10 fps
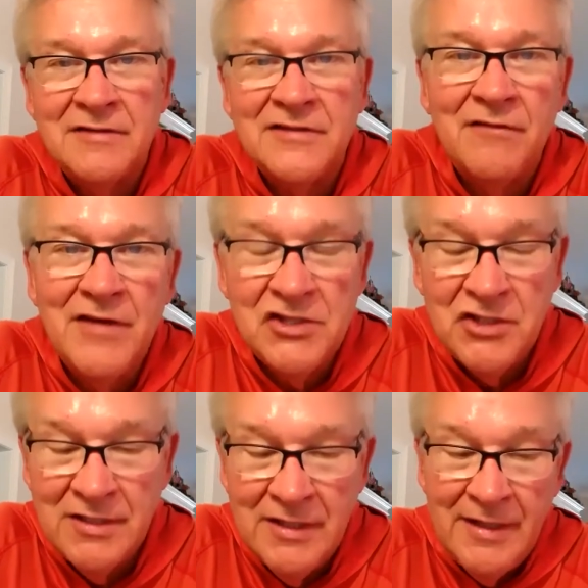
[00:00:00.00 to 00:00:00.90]
of
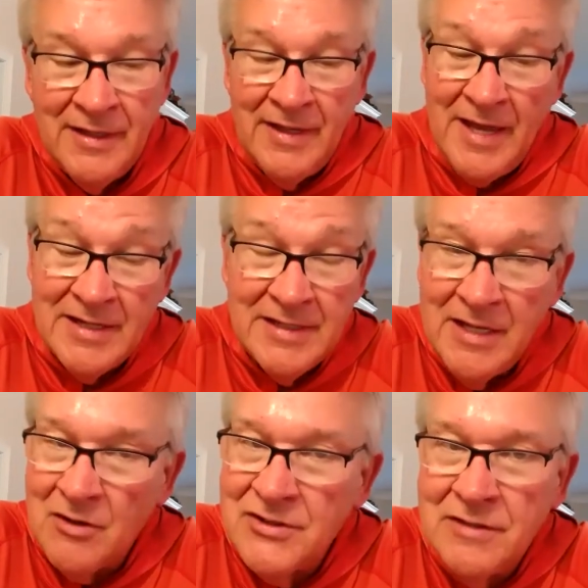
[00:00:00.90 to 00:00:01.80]
salvation and again
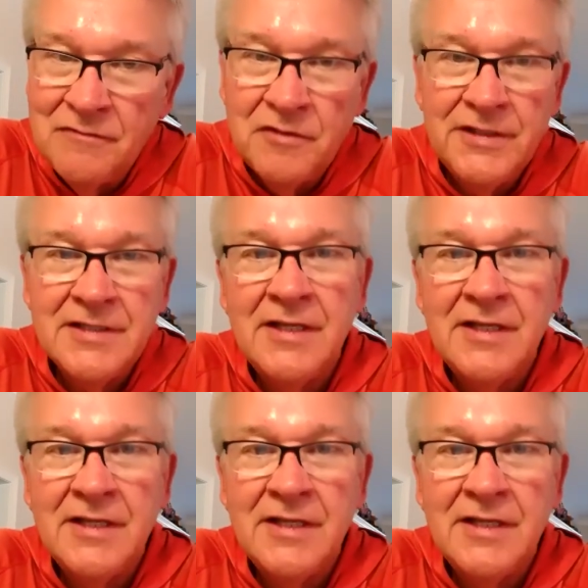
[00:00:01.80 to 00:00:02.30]
our sinfulness.